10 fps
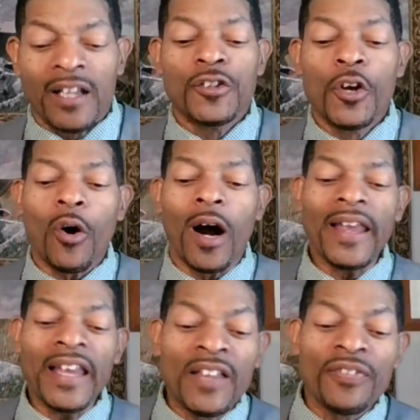You are
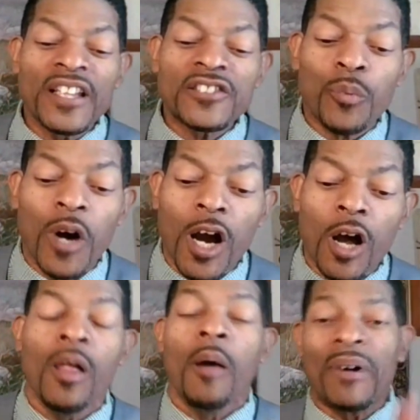in this
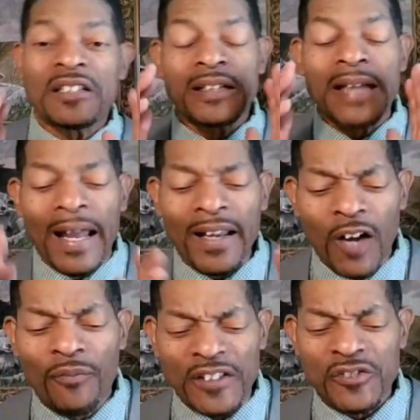world, but you're not
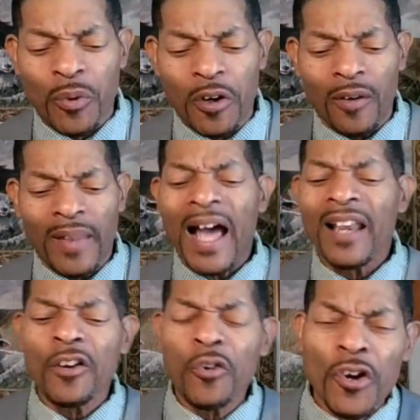of this world.
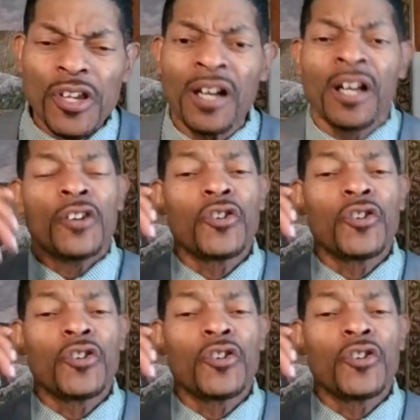Hallelujah.